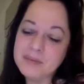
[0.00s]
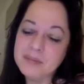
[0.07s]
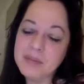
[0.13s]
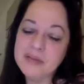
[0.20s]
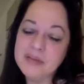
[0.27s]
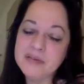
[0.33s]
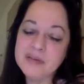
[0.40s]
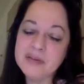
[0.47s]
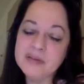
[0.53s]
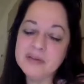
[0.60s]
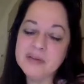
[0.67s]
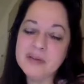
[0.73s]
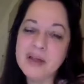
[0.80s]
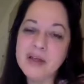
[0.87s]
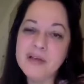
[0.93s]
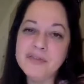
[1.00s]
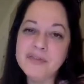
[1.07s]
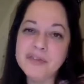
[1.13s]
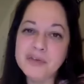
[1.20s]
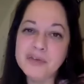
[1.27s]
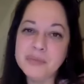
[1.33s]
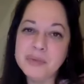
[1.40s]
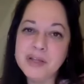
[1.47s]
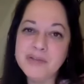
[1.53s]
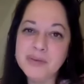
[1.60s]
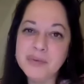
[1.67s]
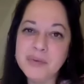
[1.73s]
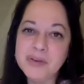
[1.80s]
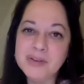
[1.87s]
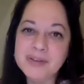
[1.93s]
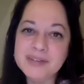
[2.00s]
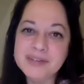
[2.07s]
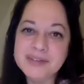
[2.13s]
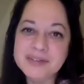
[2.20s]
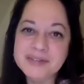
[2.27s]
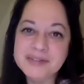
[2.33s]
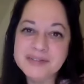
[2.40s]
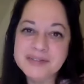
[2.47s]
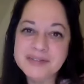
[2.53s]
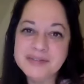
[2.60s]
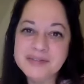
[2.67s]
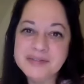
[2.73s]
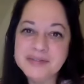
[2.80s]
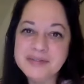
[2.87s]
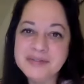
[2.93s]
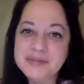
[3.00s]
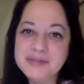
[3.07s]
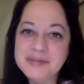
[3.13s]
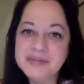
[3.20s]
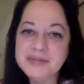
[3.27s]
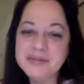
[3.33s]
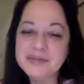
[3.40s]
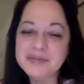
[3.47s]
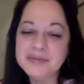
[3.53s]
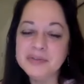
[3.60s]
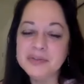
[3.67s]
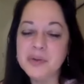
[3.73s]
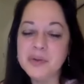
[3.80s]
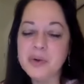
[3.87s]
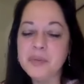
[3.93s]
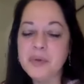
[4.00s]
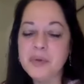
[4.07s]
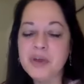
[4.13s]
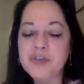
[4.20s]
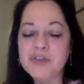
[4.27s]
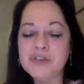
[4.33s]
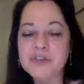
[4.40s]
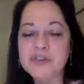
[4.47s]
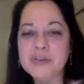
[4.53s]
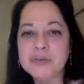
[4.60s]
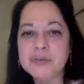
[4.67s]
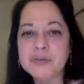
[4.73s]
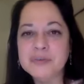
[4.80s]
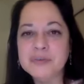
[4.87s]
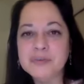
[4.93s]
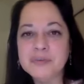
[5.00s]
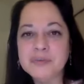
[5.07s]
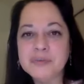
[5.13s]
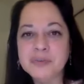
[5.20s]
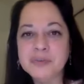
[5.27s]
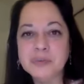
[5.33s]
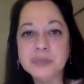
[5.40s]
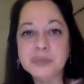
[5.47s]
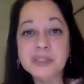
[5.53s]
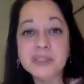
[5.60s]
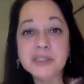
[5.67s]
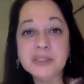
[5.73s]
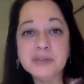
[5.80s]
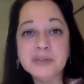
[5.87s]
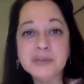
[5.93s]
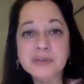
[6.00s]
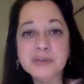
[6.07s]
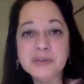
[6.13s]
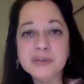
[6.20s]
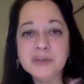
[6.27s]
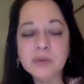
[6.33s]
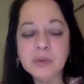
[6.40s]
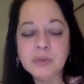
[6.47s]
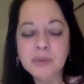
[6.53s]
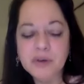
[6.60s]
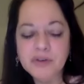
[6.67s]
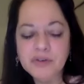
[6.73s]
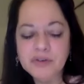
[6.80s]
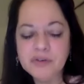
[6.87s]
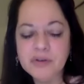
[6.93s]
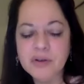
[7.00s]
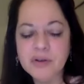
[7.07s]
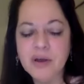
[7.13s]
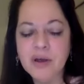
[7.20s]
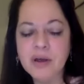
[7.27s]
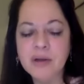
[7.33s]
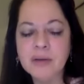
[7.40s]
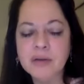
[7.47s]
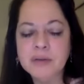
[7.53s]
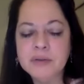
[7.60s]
Blessings and love to you, beloved ones, for you are precious to me precious to God,